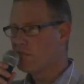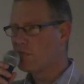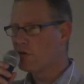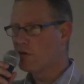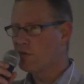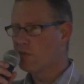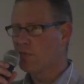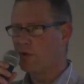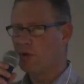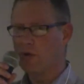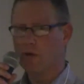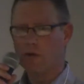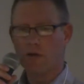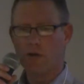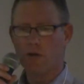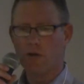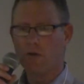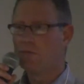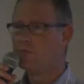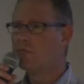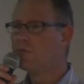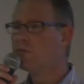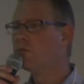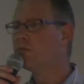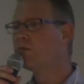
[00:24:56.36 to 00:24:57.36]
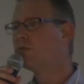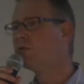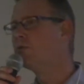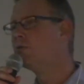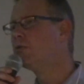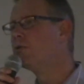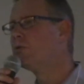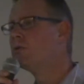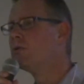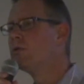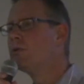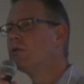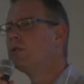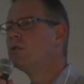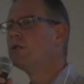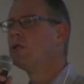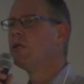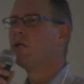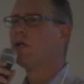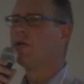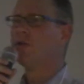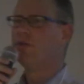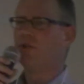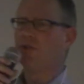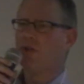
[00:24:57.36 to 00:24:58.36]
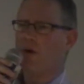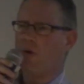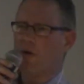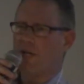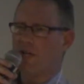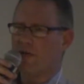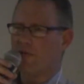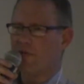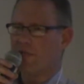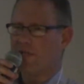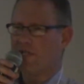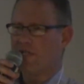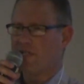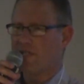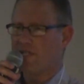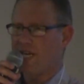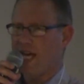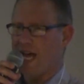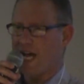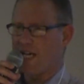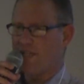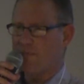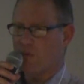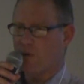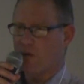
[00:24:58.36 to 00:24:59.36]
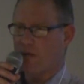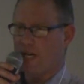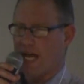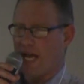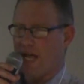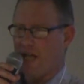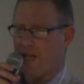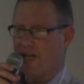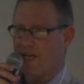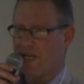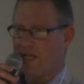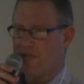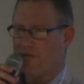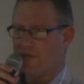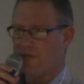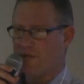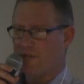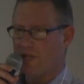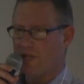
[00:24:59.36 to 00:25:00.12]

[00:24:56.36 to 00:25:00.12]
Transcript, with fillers: Where'd Paul go? Do you know what, what the tax per gallon is when